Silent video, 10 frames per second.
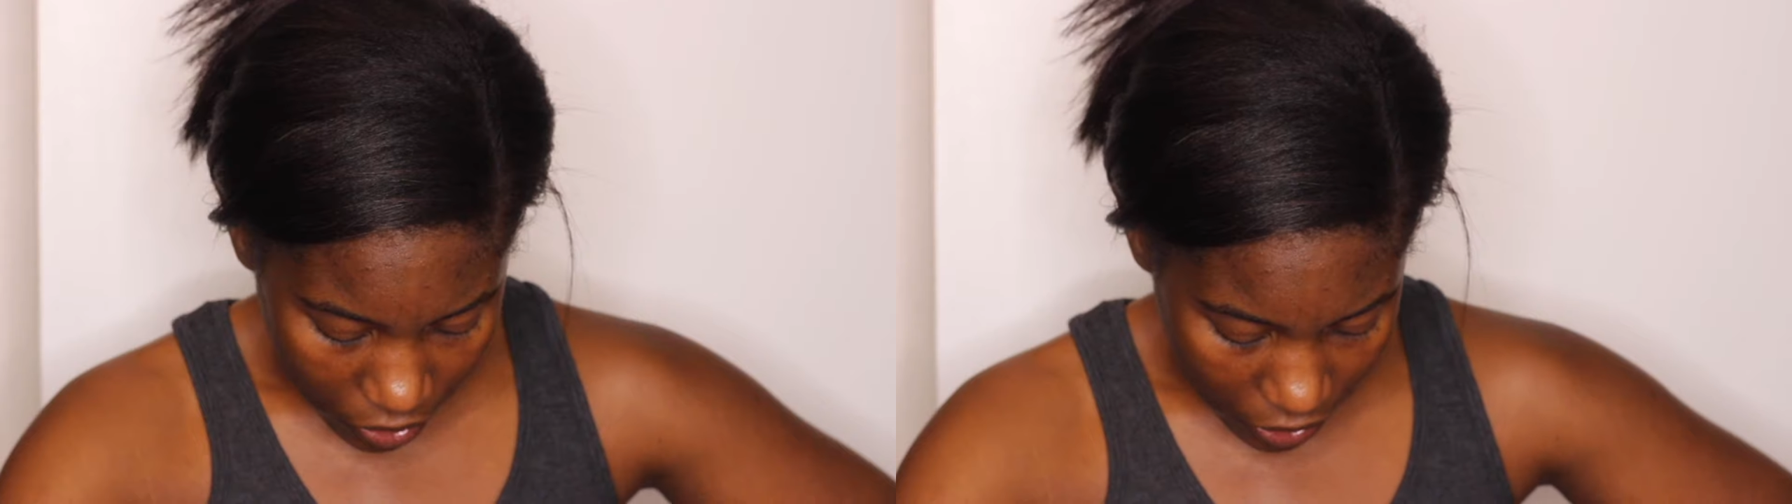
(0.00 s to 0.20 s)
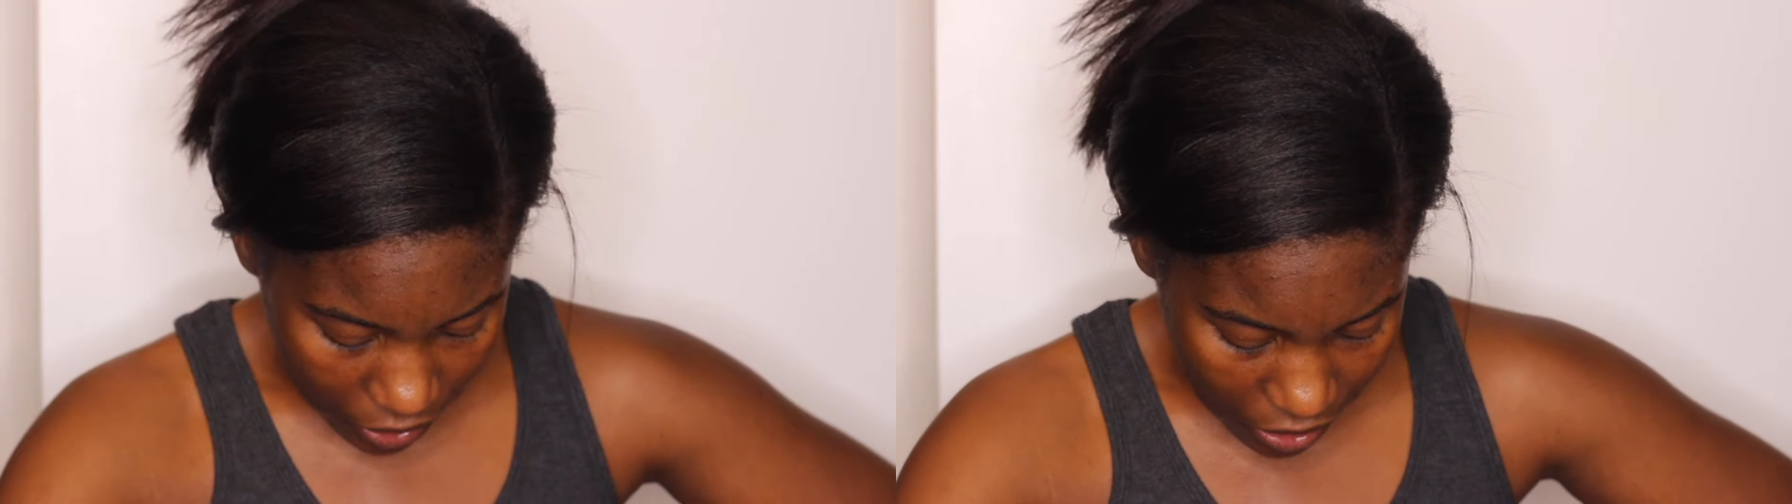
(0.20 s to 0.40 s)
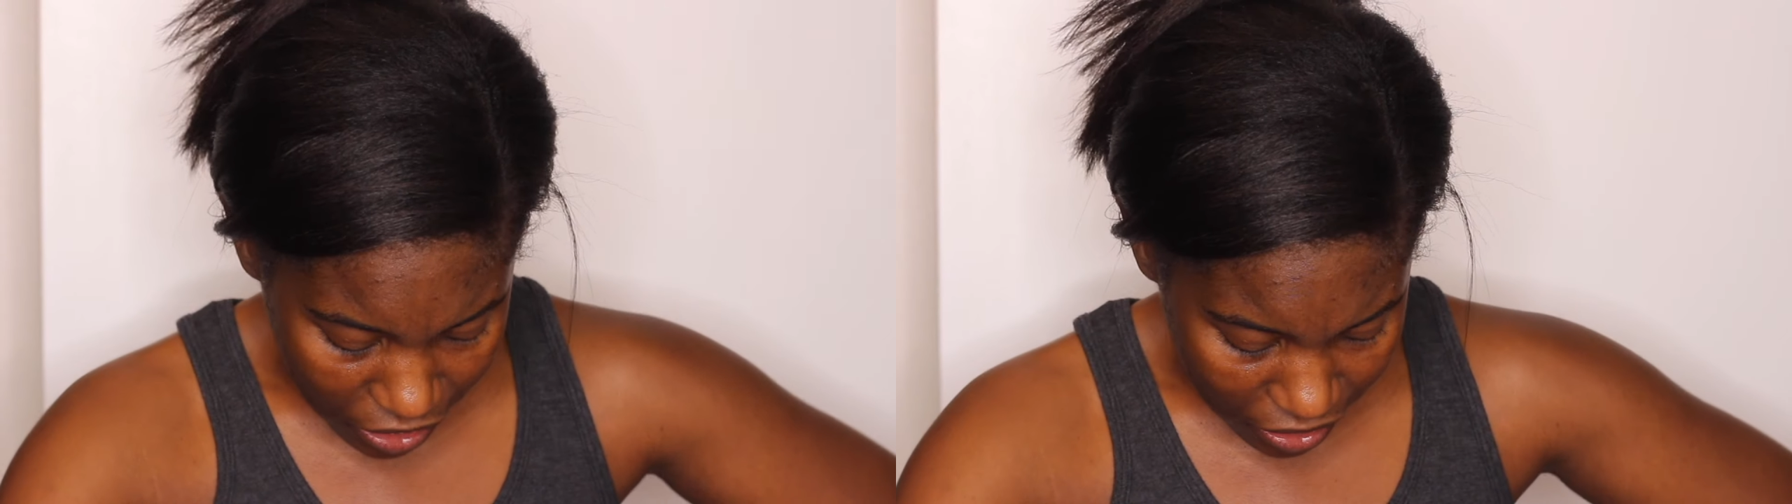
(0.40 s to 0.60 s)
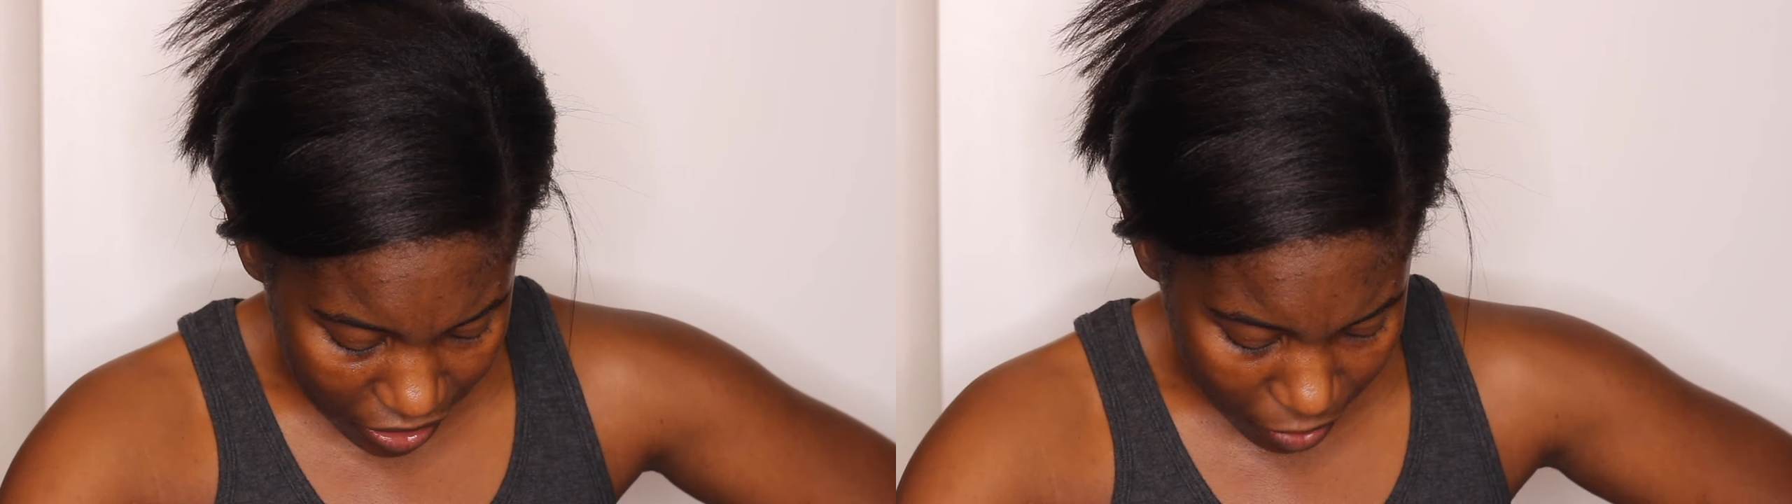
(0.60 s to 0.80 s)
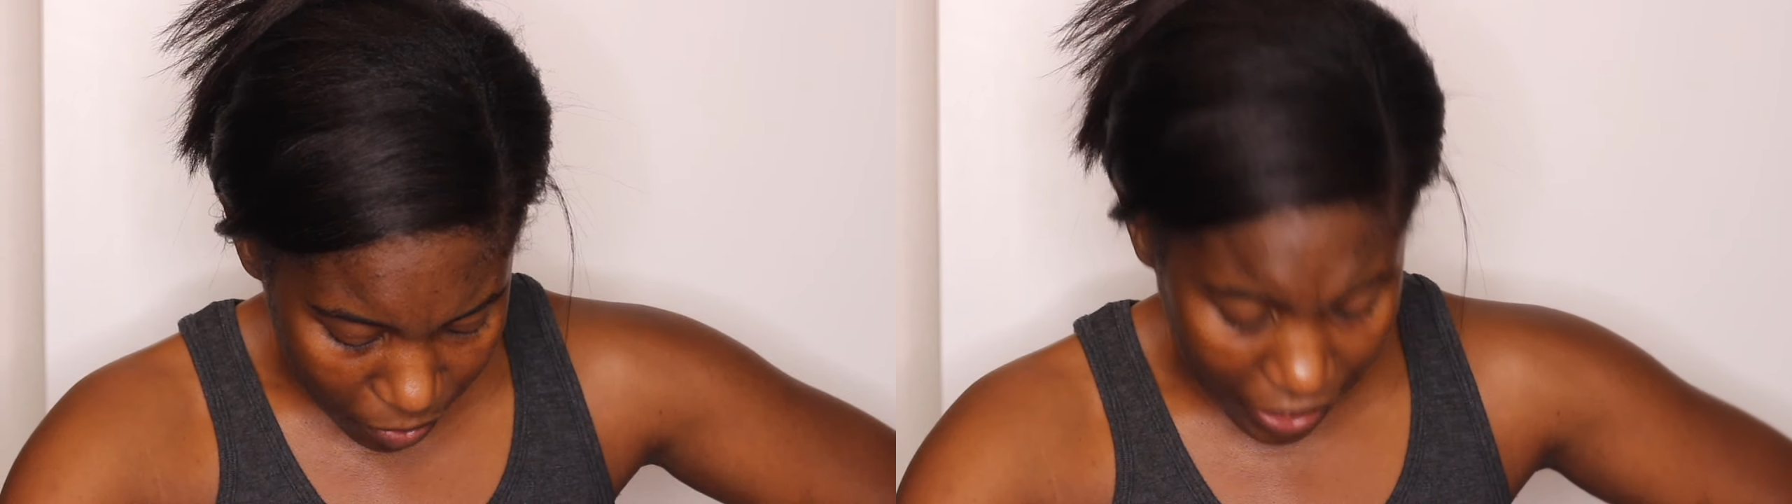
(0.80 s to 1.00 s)
it's just
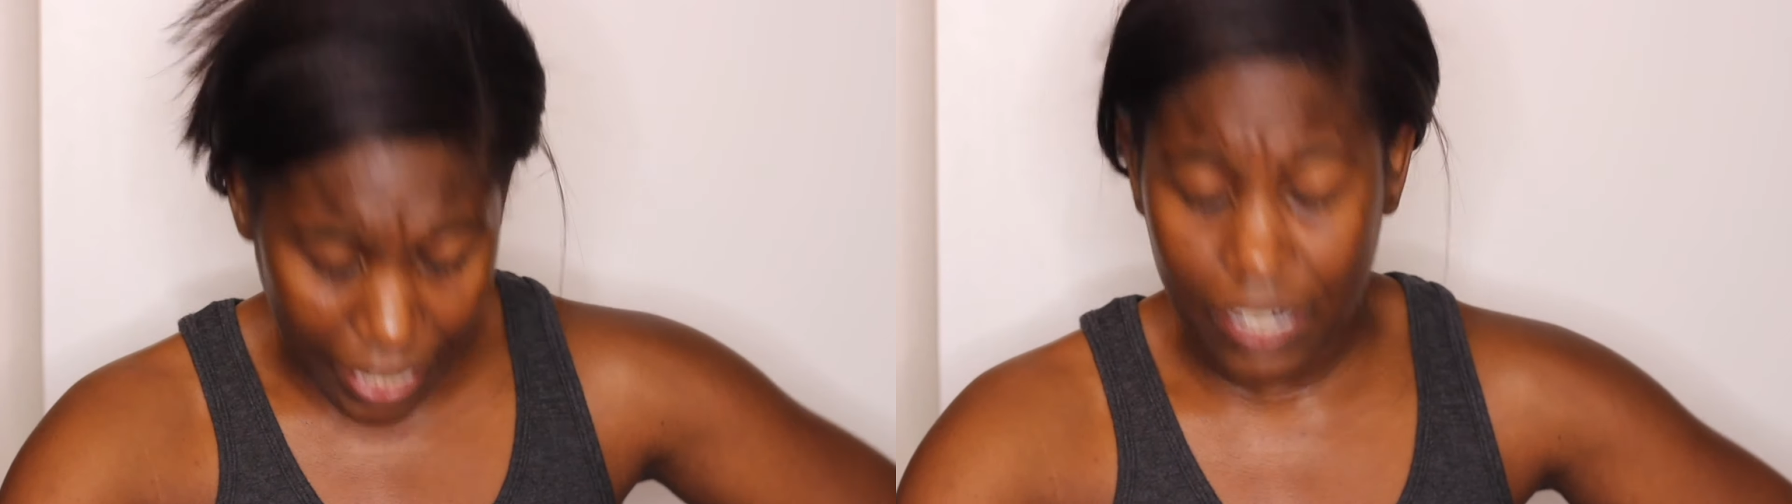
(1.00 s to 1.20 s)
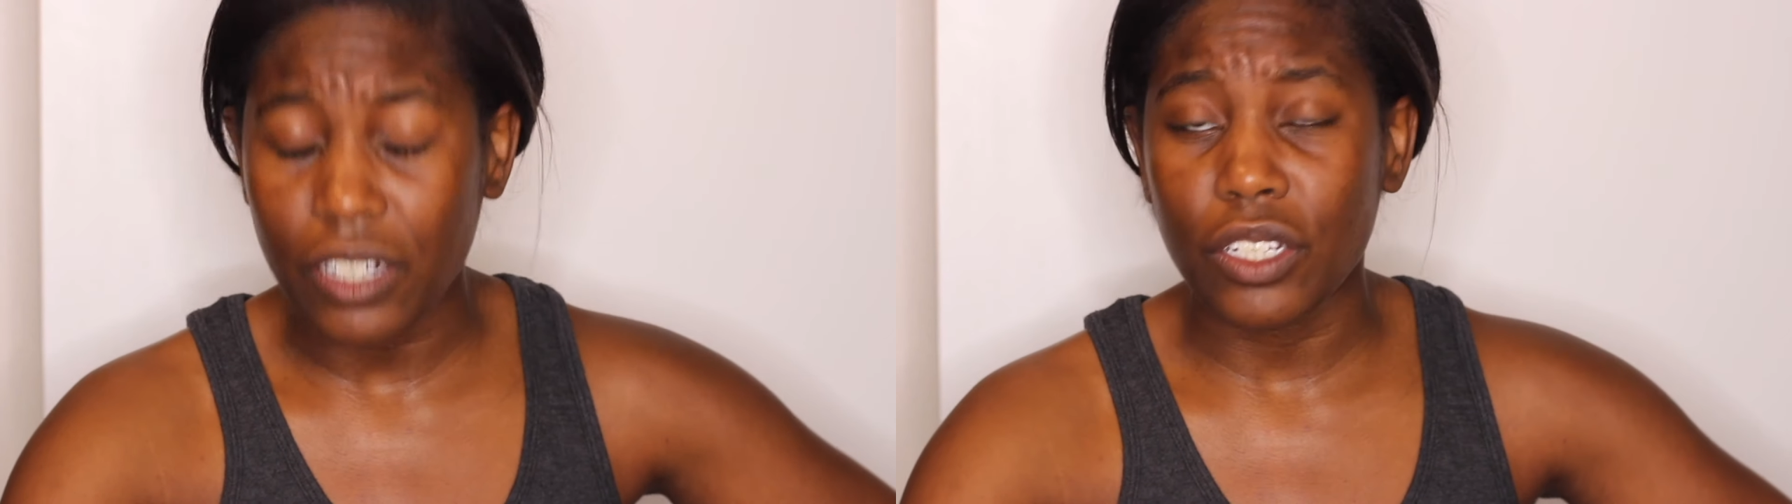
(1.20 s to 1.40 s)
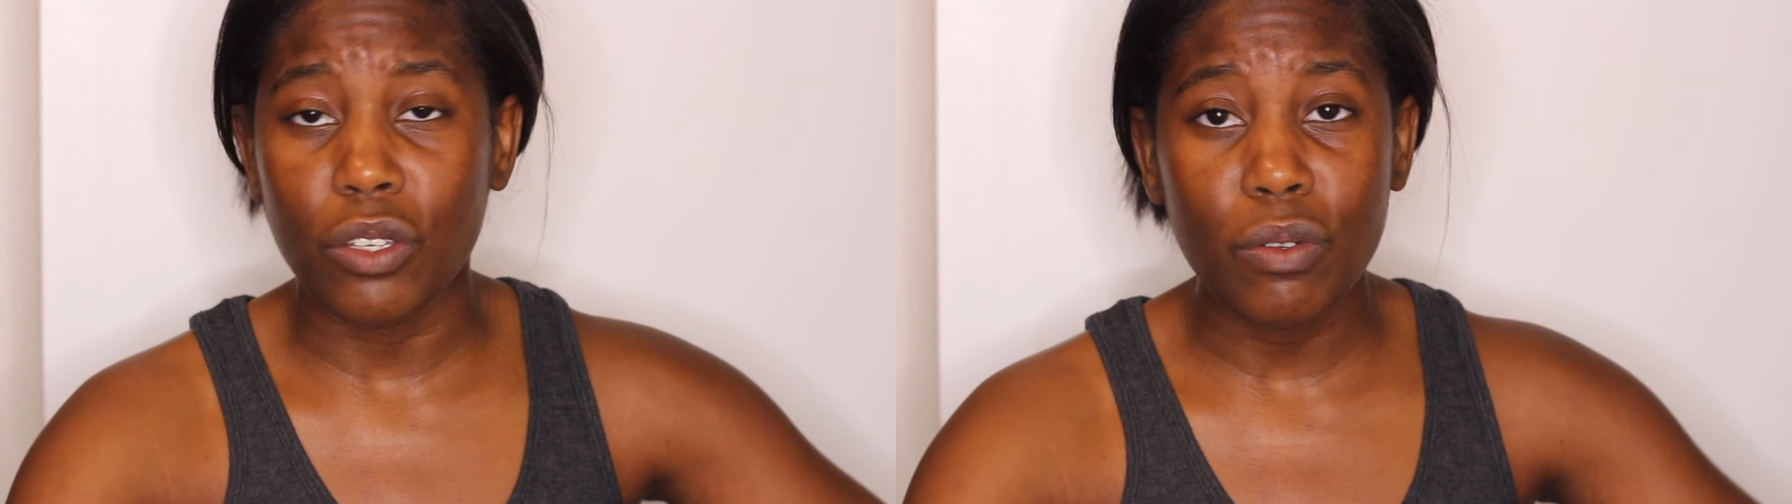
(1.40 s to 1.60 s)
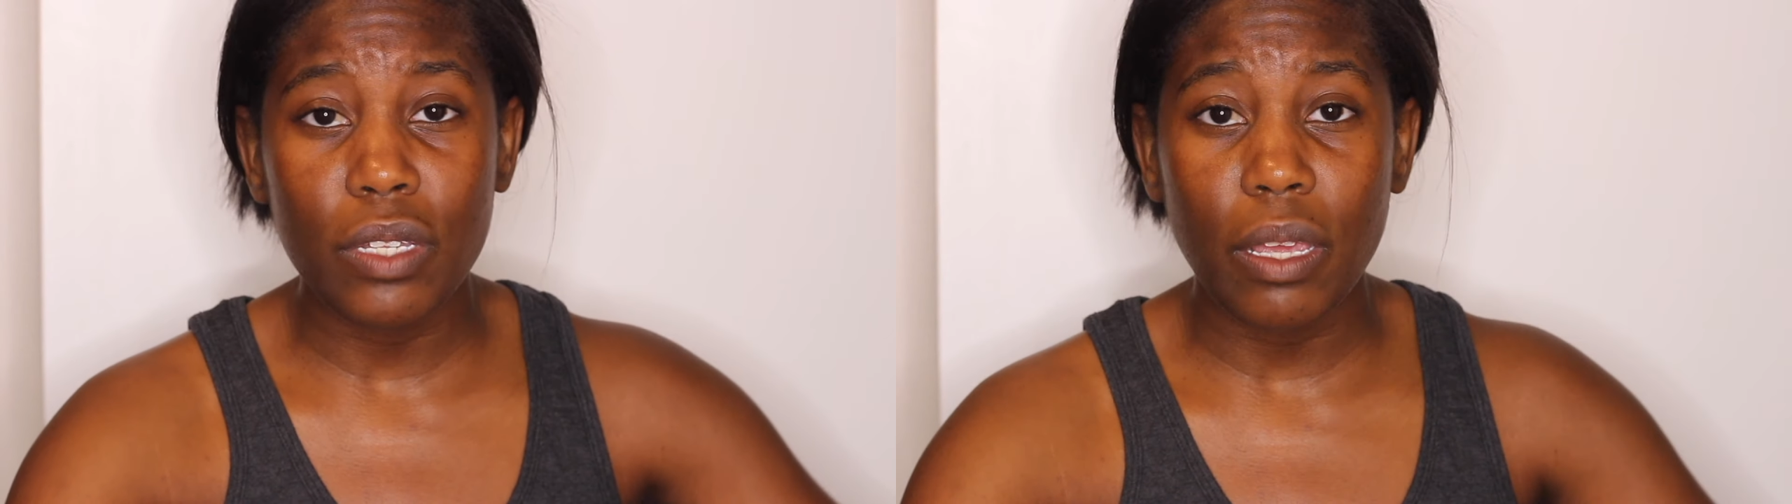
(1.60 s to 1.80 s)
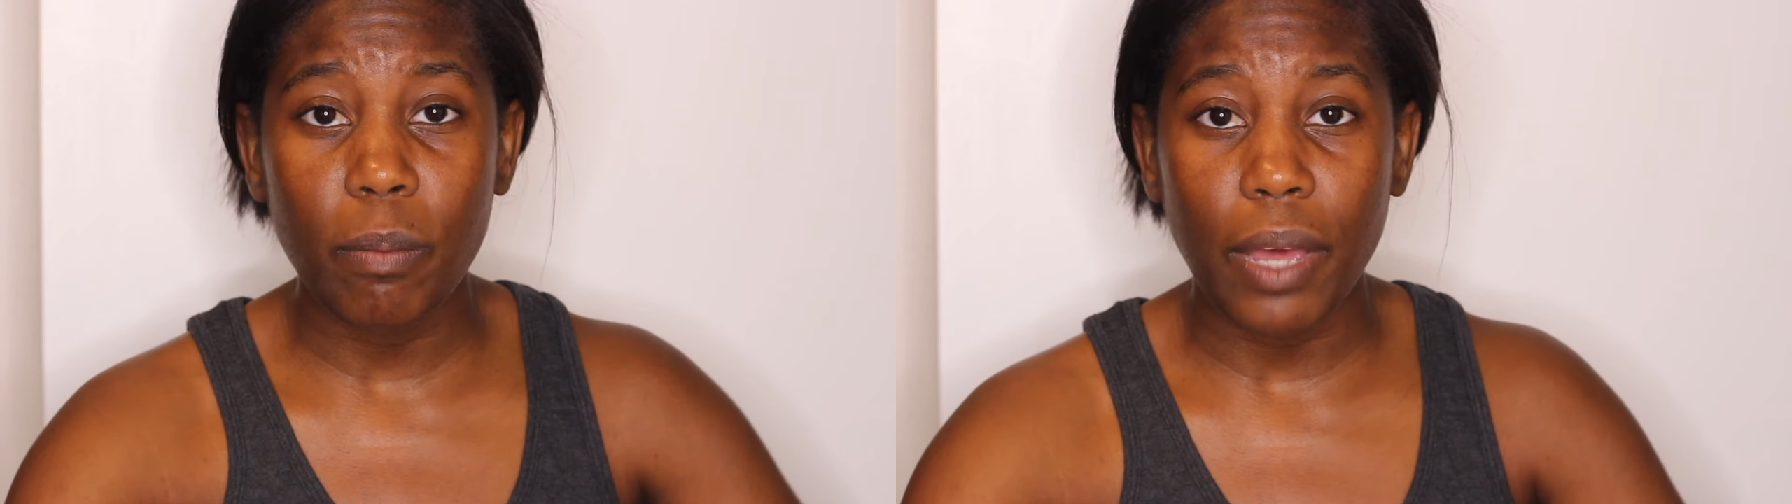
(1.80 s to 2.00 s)
something that they're using,